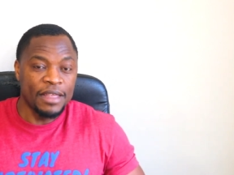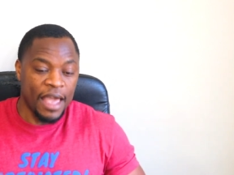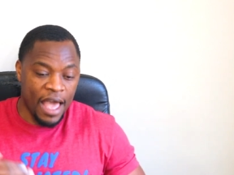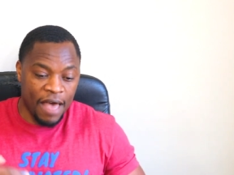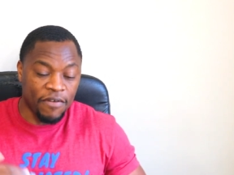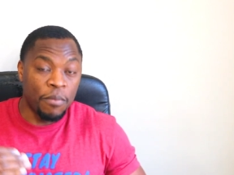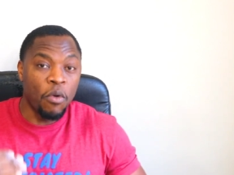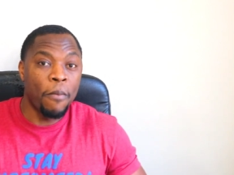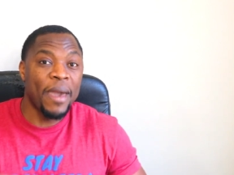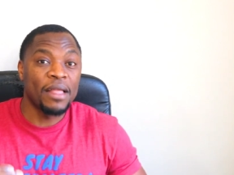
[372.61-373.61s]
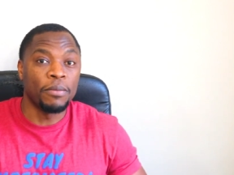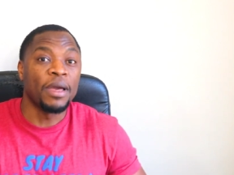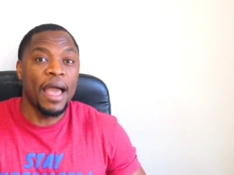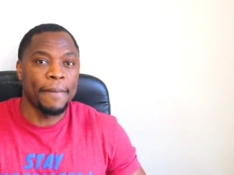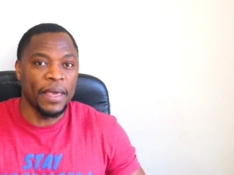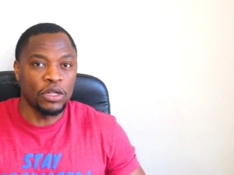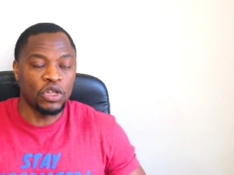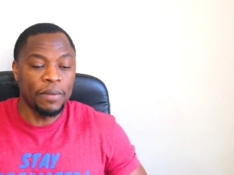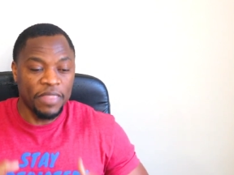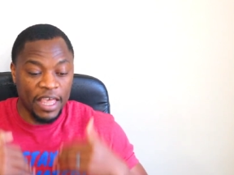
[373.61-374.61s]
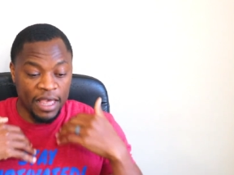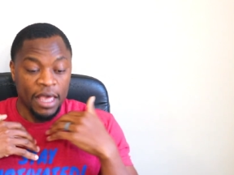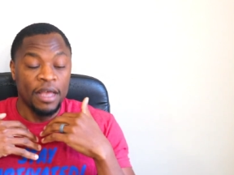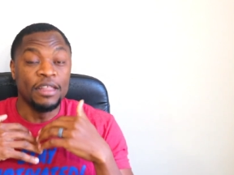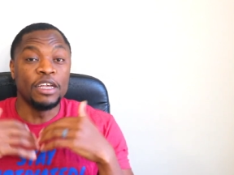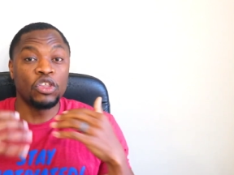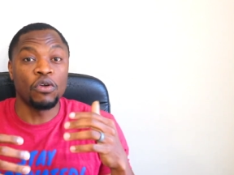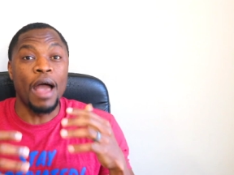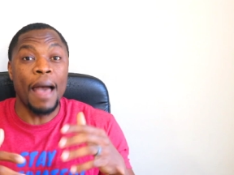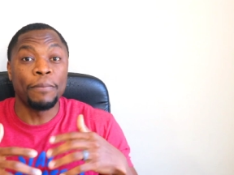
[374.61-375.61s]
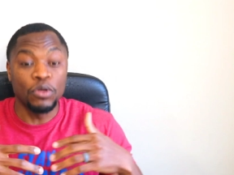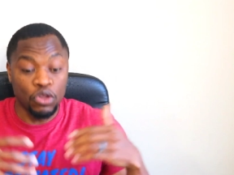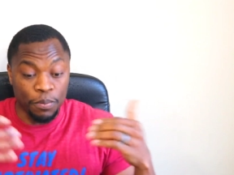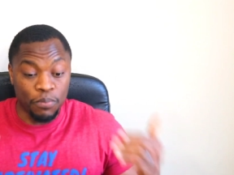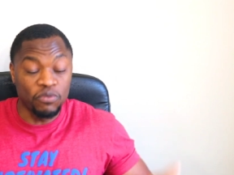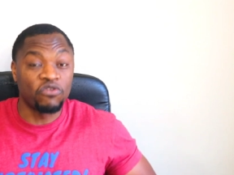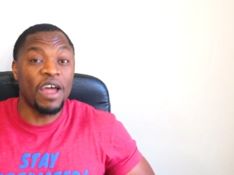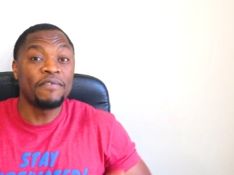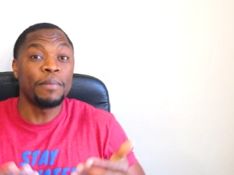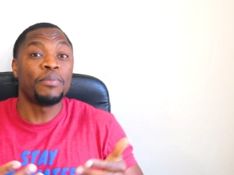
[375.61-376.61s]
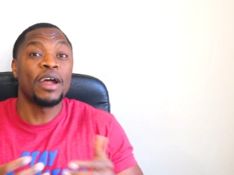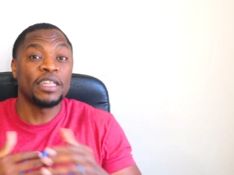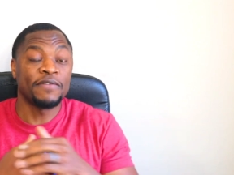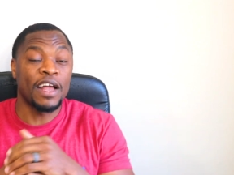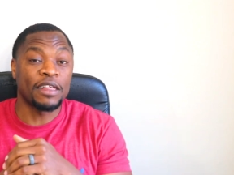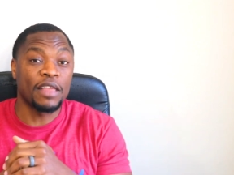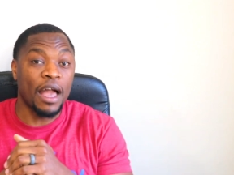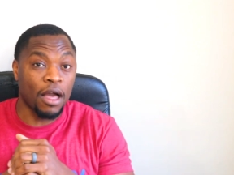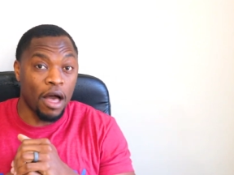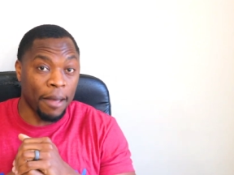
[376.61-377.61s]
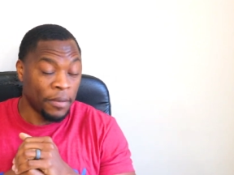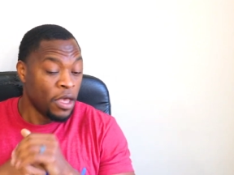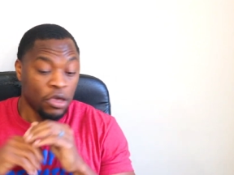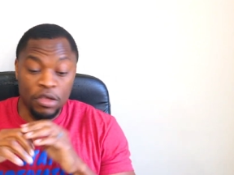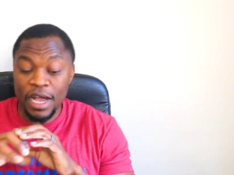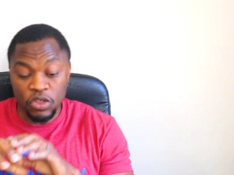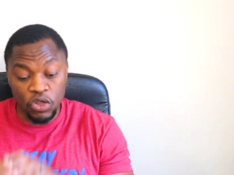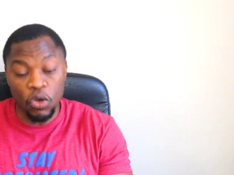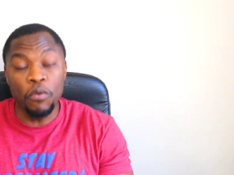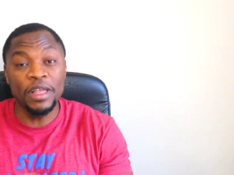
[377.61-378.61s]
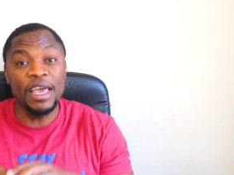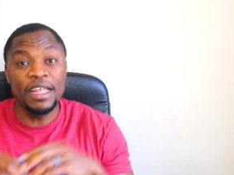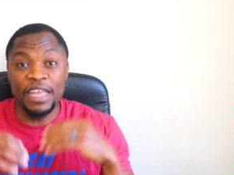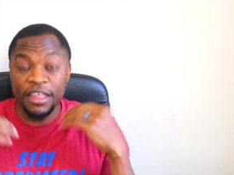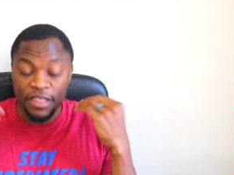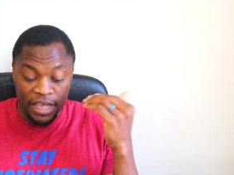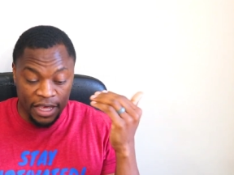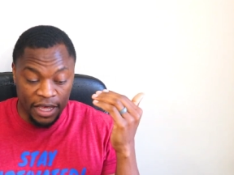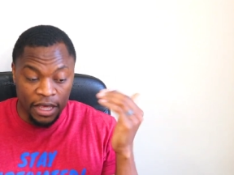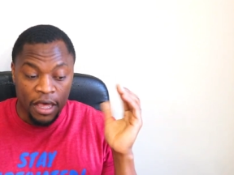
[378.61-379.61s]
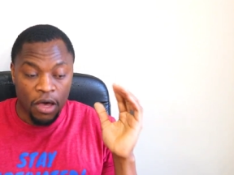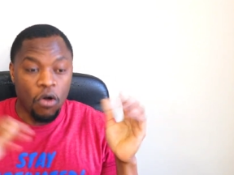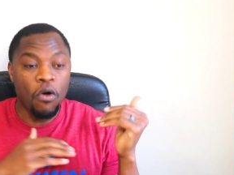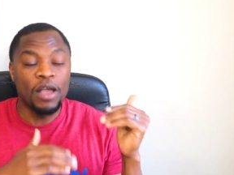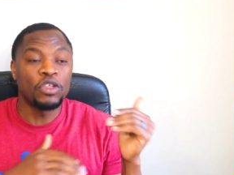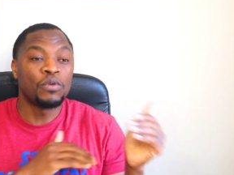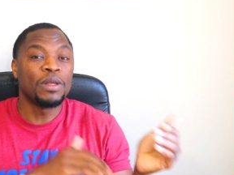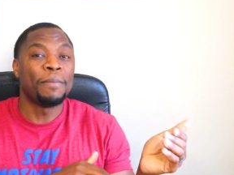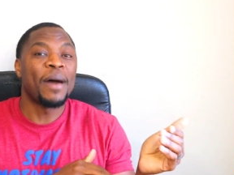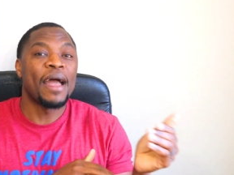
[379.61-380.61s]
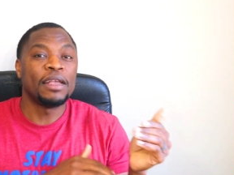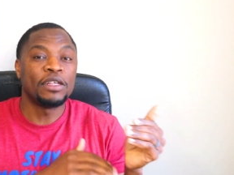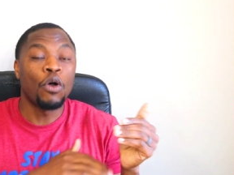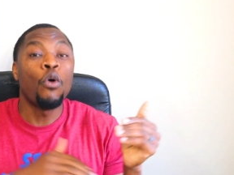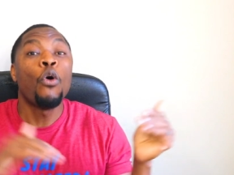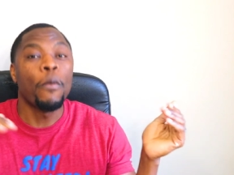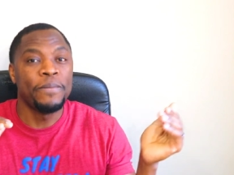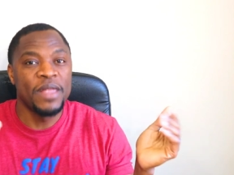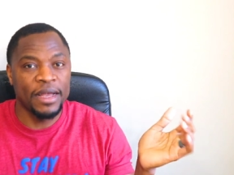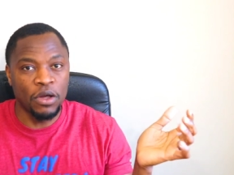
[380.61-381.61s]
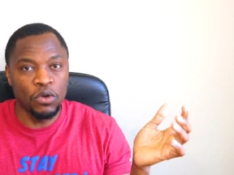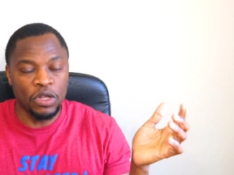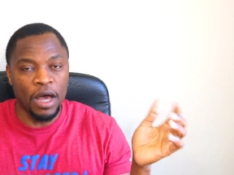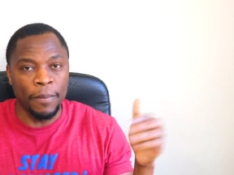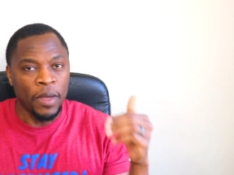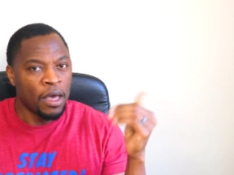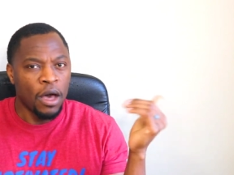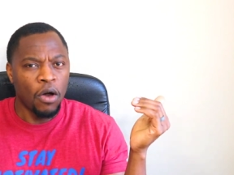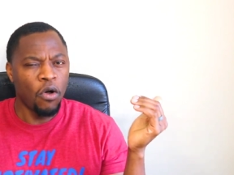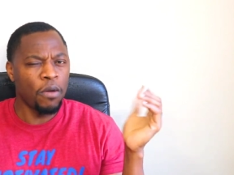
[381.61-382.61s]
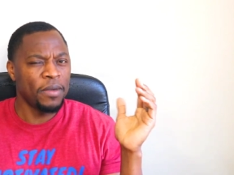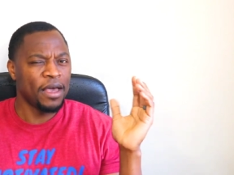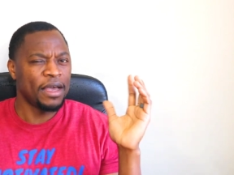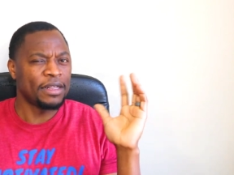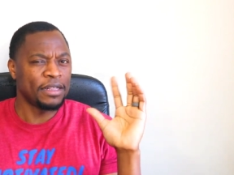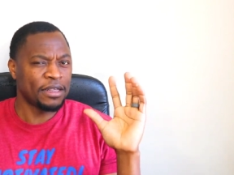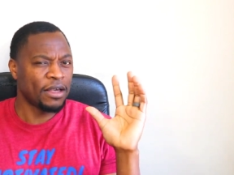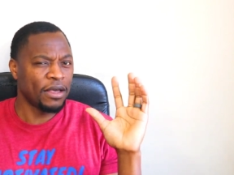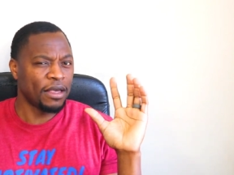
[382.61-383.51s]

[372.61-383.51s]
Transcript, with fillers: They have a momentum coming. Something needs to happen to drive the price of that stock up. You're not just going in there thinking, oh, I just want to buy this, hope that goes up. Hope is